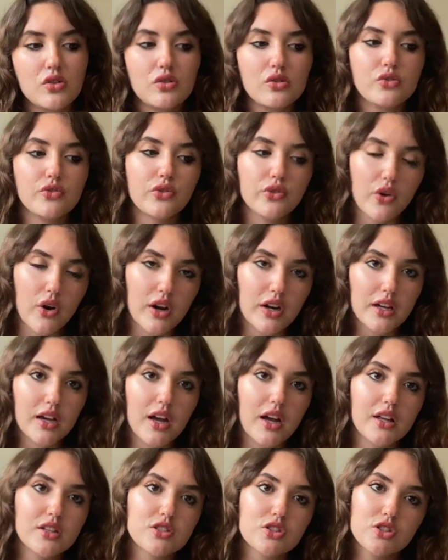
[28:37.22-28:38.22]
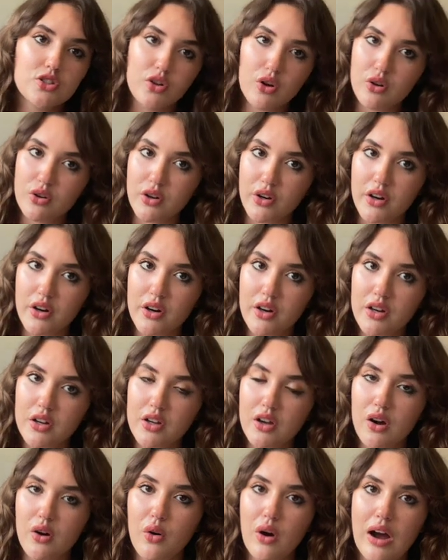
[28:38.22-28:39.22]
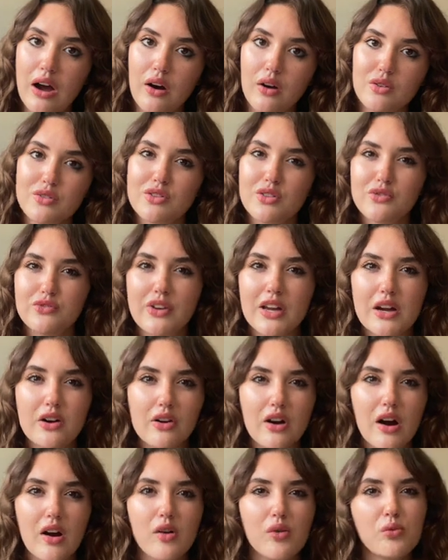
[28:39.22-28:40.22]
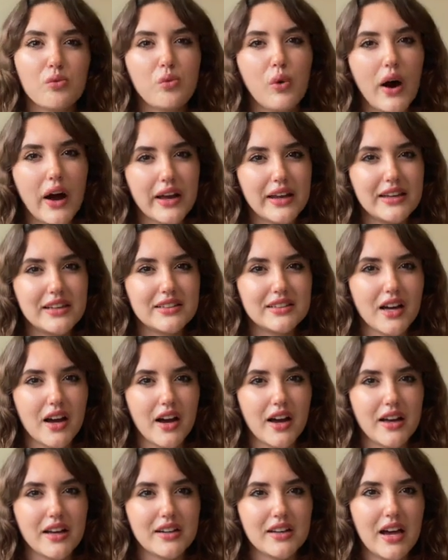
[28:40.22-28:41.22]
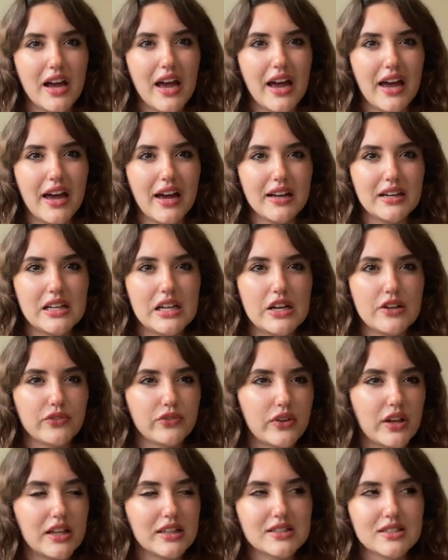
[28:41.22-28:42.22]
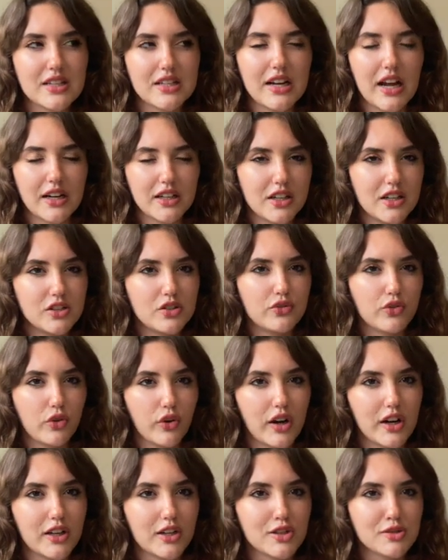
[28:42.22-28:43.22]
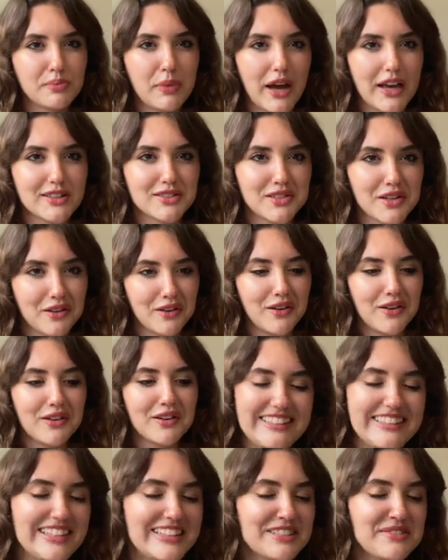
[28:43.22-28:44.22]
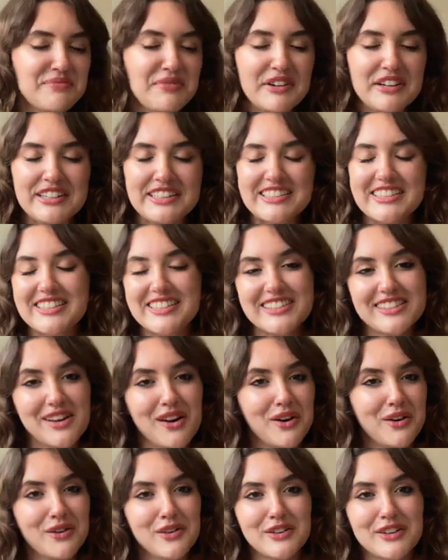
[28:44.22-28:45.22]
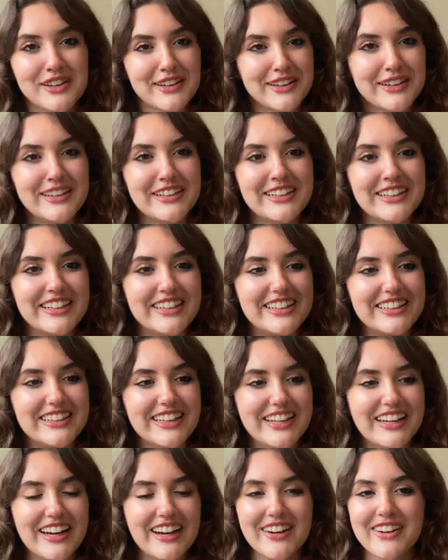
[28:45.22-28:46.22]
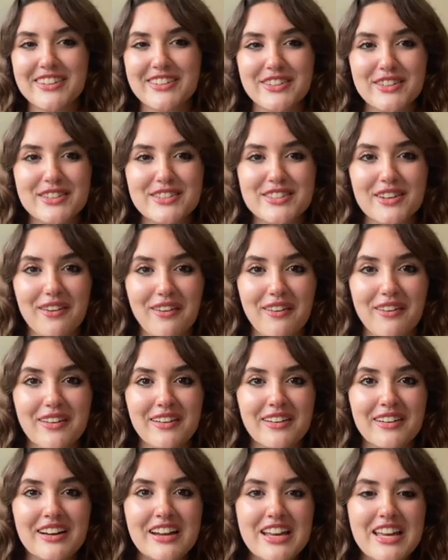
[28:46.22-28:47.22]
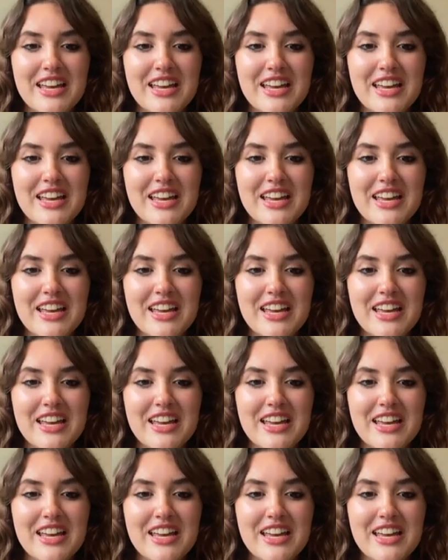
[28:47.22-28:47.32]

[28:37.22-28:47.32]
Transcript: Veronica and Stoker go out to figure out why he died and if it's connected to Veronica's past at all. This book is so good. The characters are